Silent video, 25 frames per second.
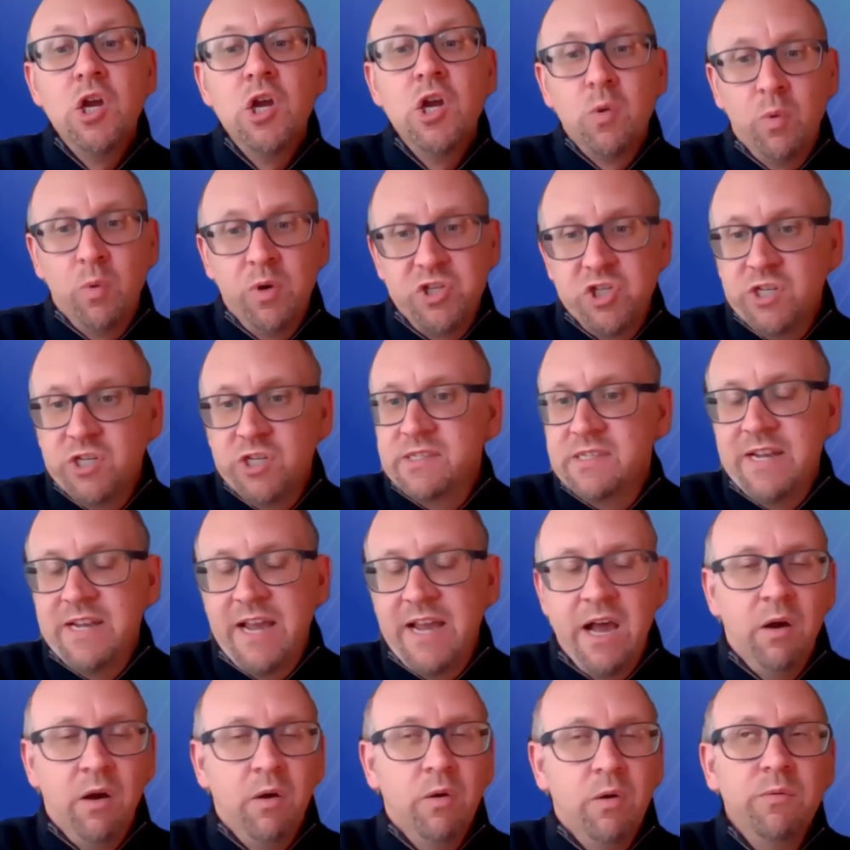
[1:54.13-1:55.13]
which is
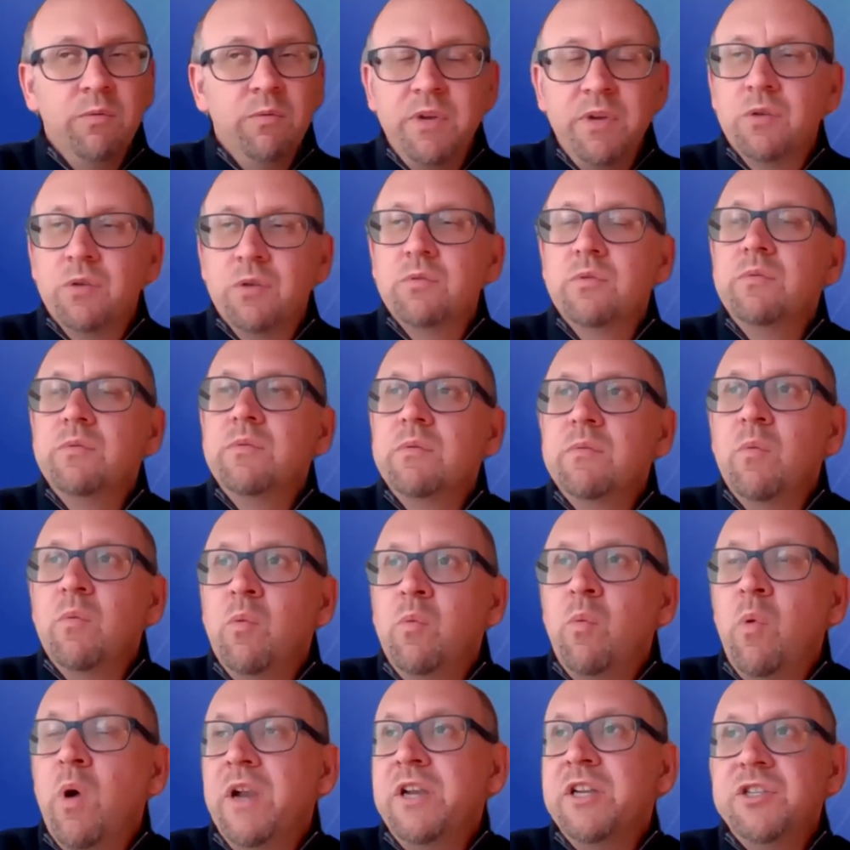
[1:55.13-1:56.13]
now, you know,
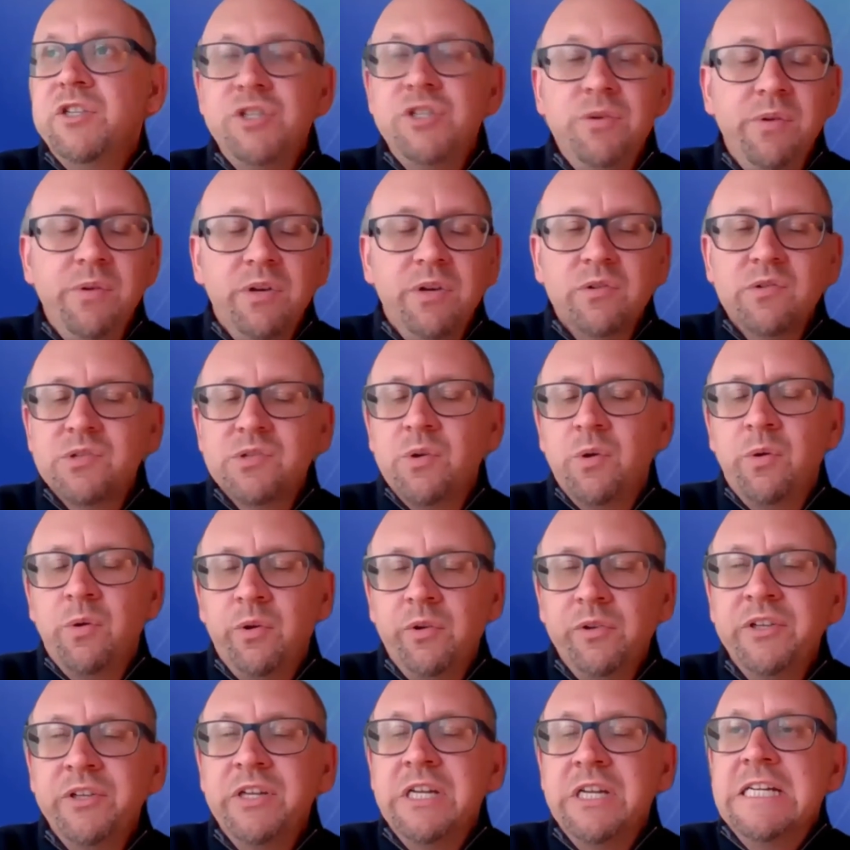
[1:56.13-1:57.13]
one to two years
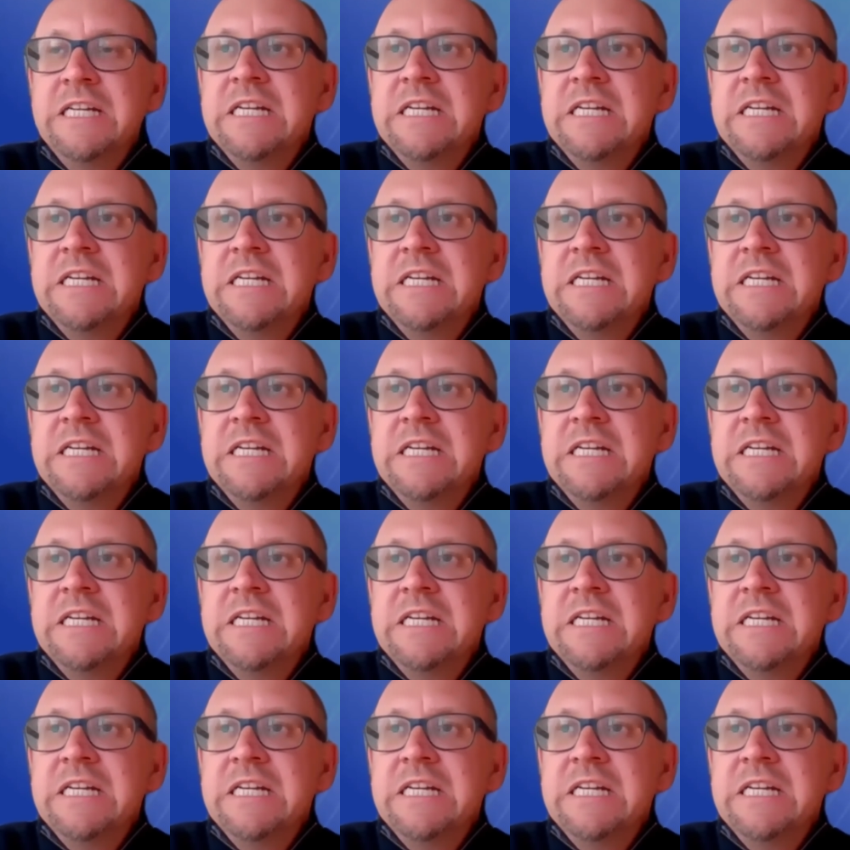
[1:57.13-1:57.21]
old.